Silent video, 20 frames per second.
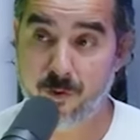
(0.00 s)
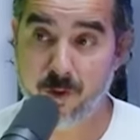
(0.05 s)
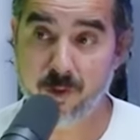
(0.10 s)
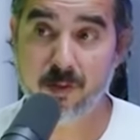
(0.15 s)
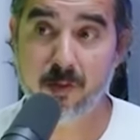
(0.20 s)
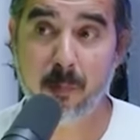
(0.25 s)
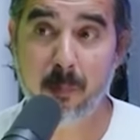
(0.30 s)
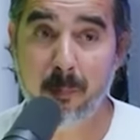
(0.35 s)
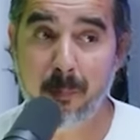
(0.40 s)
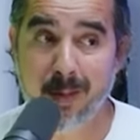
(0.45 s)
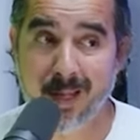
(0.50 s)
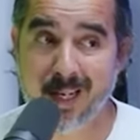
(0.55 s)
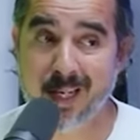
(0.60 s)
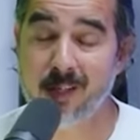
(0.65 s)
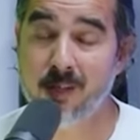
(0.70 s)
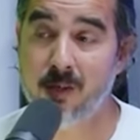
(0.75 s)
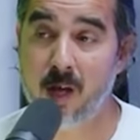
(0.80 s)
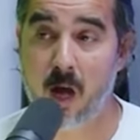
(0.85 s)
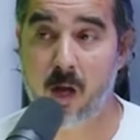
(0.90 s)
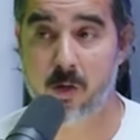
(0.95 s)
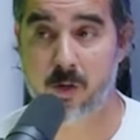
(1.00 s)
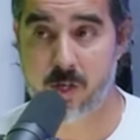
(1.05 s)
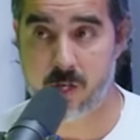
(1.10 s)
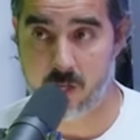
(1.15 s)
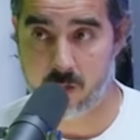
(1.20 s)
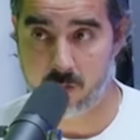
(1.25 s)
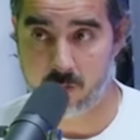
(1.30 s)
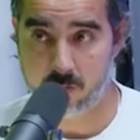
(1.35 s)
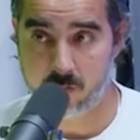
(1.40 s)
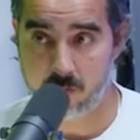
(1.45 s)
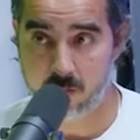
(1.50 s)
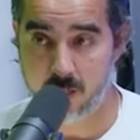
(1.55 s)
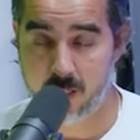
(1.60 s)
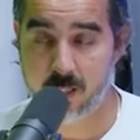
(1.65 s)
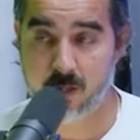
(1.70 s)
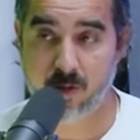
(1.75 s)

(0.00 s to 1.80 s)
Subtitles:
first $1 million year mm-hmm.